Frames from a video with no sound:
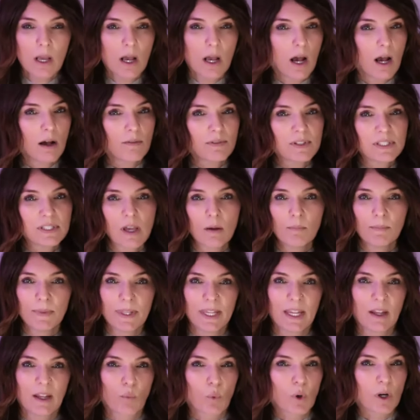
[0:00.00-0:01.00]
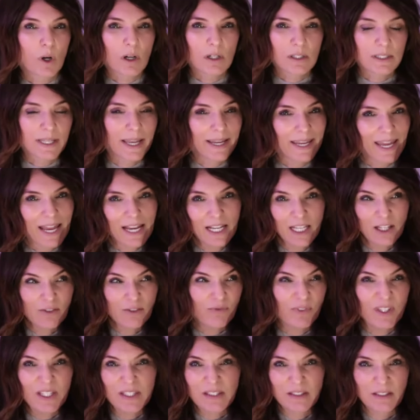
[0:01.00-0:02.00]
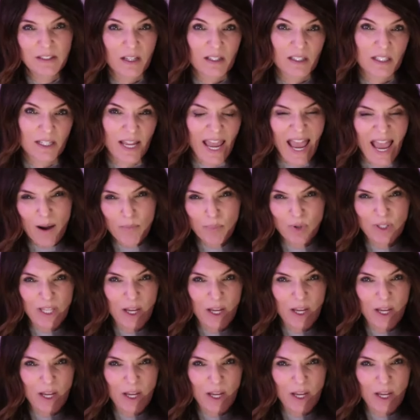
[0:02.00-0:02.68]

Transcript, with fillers: of something where it's like, and if this doesn't happen,